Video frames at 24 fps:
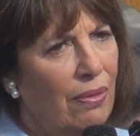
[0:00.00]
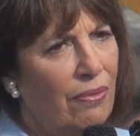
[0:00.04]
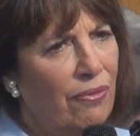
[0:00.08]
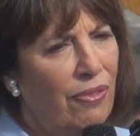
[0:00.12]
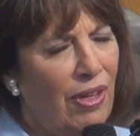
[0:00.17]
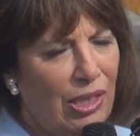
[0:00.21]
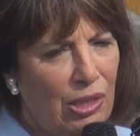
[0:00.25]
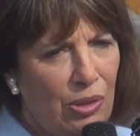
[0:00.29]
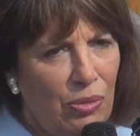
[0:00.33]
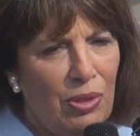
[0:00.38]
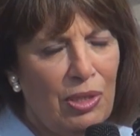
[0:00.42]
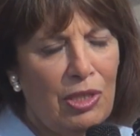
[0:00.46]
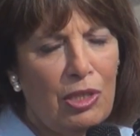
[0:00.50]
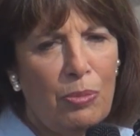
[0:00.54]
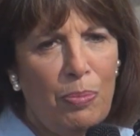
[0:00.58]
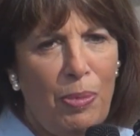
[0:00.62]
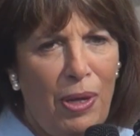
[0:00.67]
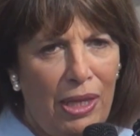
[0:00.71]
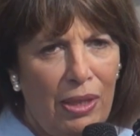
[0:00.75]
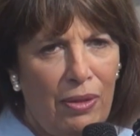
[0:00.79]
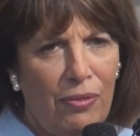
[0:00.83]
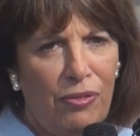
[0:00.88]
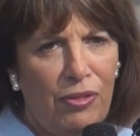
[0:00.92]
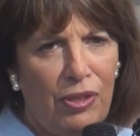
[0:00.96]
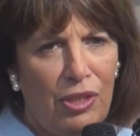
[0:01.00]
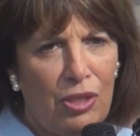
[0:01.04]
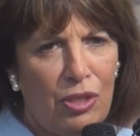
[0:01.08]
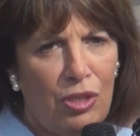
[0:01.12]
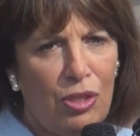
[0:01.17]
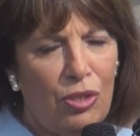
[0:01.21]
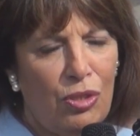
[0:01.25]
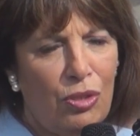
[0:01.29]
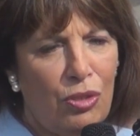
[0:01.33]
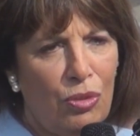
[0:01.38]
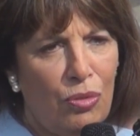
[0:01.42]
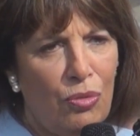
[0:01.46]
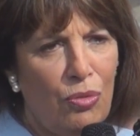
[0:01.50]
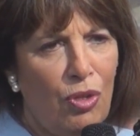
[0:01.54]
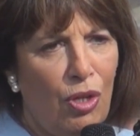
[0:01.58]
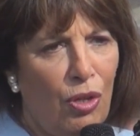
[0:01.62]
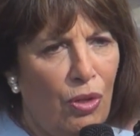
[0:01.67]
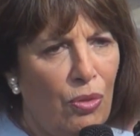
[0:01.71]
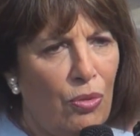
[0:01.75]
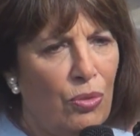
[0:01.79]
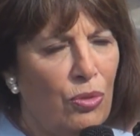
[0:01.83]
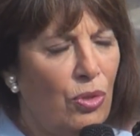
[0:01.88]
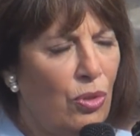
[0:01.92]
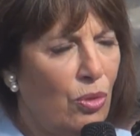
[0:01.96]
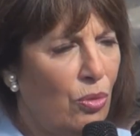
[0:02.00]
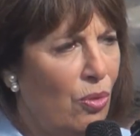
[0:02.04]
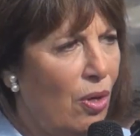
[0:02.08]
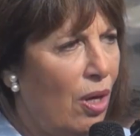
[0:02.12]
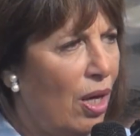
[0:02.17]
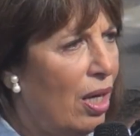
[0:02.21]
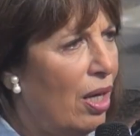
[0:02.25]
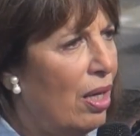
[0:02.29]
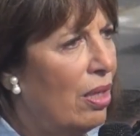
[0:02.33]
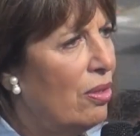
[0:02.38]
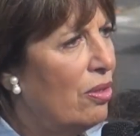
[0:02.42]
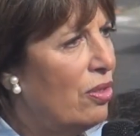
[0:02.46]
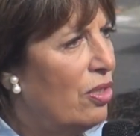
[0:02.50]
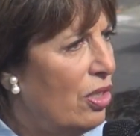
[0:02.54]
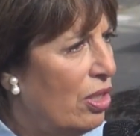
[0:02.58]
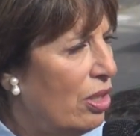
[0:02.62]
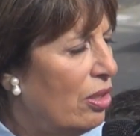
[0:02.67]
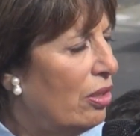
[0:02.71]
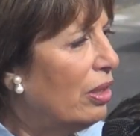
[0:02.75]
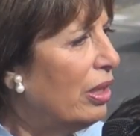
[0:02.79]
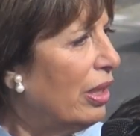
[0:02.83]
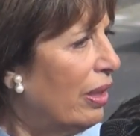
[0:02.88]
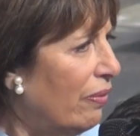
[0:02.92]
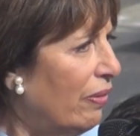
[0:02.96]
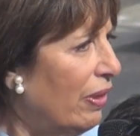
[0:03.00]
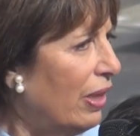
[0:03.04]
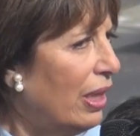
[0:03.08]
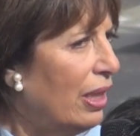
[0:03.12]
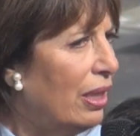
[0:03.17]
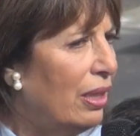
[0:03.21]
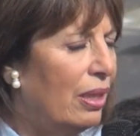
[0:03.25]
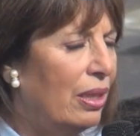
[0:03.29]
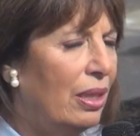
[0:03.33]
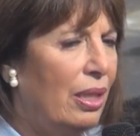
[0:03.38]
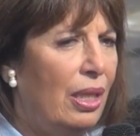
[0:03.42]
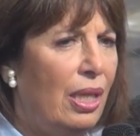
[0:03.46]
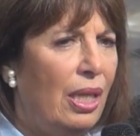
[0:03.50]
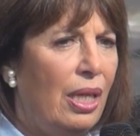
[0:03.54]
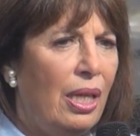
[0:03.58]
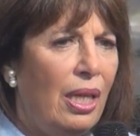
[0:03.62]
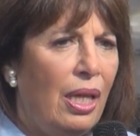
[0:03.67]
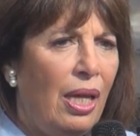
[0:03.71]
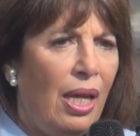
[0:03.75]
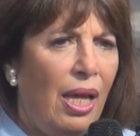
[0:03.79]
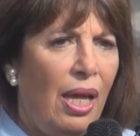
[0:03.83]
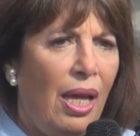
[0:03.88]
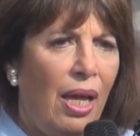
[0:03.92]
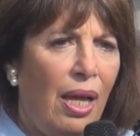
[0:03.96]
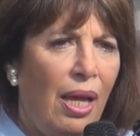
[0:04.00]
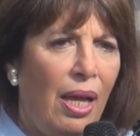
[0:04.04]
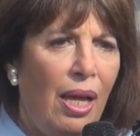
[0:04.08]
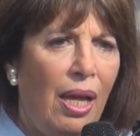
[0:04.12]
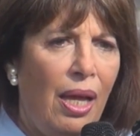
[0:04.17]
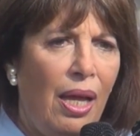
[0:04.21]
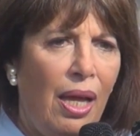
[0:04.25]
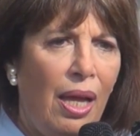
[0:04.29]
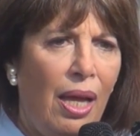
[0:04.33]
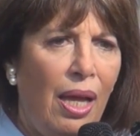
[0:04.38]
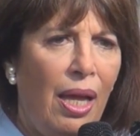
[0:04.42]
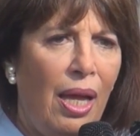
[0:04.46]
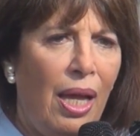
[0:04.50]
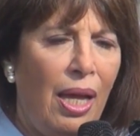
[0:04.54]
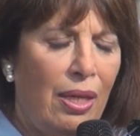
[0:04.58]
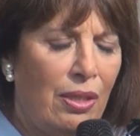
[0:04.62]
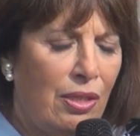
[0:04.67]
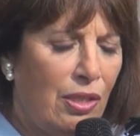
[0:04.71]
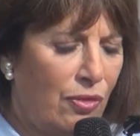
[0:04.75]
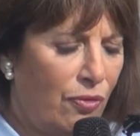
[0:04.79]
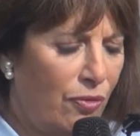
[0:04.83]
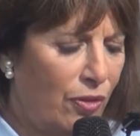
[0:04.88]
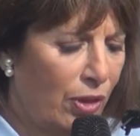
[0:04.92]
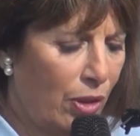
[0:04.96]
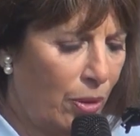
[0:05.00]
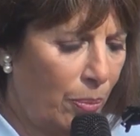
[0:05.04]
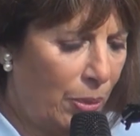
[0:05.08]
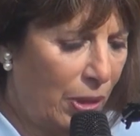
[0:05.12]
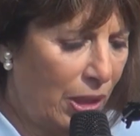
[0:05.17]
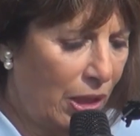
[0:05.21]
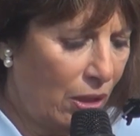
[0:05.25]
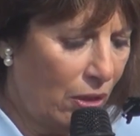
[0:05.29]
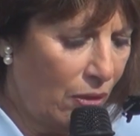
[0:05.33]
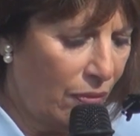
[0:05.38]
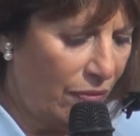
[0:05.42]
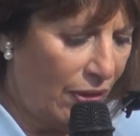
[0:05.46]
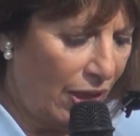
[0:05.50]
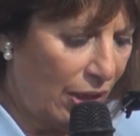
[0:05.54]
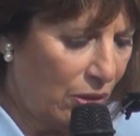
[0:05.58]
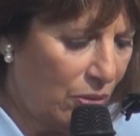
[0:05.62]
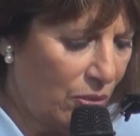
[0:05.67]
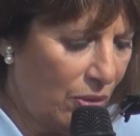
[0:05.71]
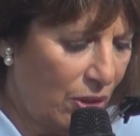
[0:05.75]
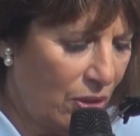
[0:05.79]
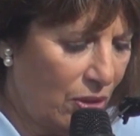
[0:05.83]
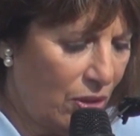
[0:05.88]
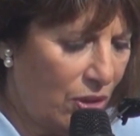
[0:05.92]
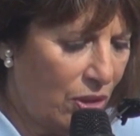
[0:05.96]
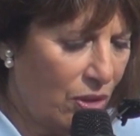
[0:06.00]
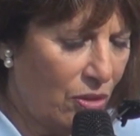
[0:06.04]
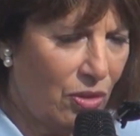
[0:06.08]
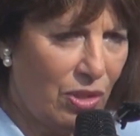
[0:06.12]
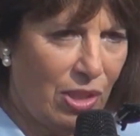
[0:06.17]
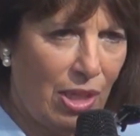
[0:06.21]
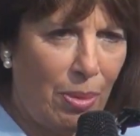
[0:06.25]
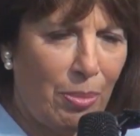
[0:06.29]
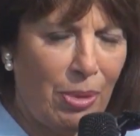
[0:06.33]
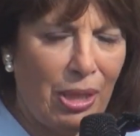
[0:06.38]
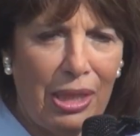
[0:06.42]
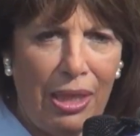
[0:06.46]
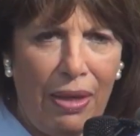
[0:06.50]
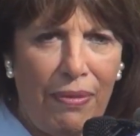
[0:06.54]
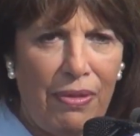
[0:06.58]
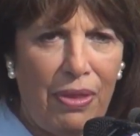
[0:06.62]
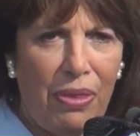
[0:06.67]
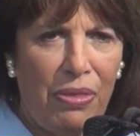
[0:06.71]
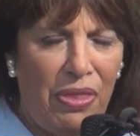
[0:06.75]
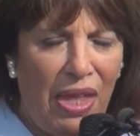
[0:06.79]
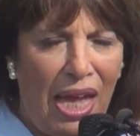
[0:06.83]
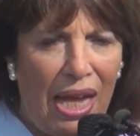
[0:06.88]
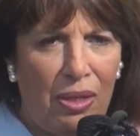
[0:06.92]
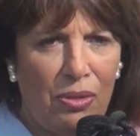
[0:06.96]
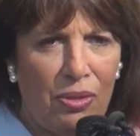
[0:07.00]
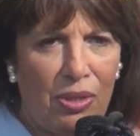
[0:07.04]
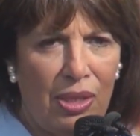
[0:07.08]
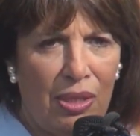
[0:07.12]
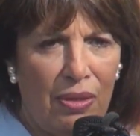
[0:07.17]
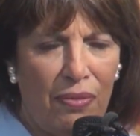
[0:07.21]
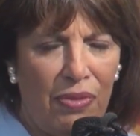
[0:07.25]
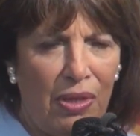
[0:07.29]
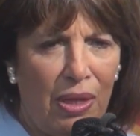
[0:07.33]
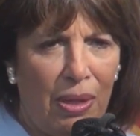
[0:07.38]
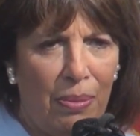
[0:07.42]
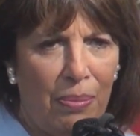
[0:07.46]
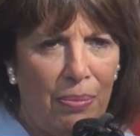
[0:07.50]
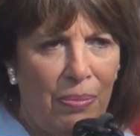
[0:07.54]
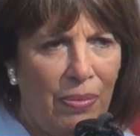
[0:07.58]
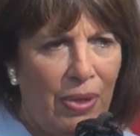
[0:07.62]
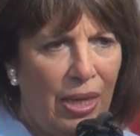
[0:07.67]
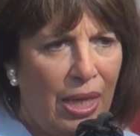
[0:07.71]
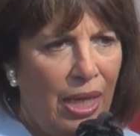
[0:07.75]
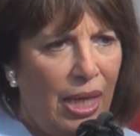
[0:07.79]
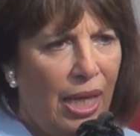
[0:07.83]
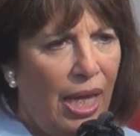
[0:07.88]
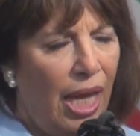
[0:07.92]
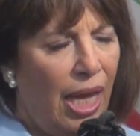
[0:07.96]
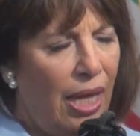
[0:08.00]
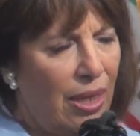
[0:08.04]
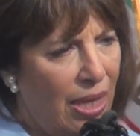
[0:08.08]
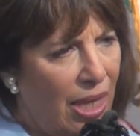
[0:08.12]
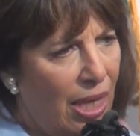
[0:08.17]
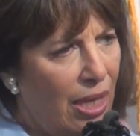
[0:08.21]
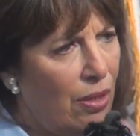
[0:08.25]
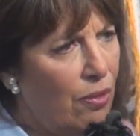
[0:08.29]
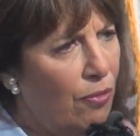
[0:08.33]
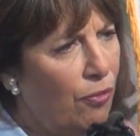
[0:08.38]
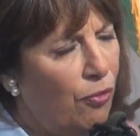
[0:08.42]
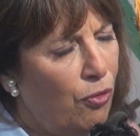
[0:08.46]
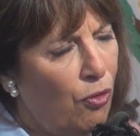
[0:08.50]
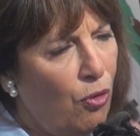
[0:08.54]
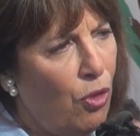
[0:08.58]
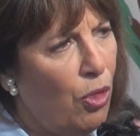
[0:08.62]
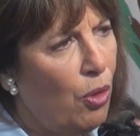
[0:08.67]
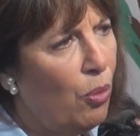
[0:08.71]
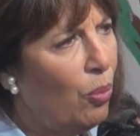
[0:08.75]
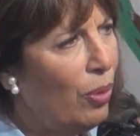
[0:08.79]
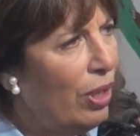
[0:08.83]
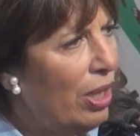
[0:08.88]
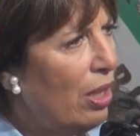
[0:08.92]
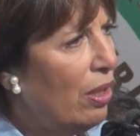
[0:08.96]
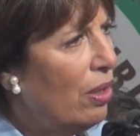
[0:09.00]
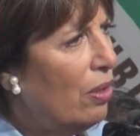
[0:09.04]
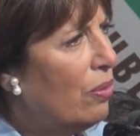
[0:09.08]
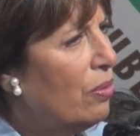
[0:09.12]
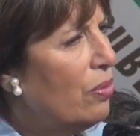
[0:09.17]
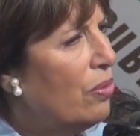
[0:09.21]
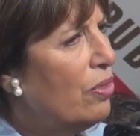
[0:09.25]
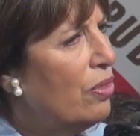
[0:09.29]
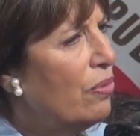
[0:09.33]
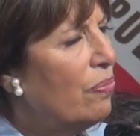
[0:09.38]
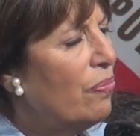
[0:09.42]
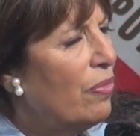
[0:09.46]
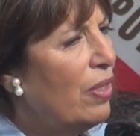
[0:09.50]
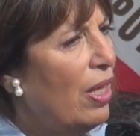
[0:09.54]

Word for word: veterans' benefits to those who are still living as Filipino veterans. There's some 11,000 of them. And then for the widows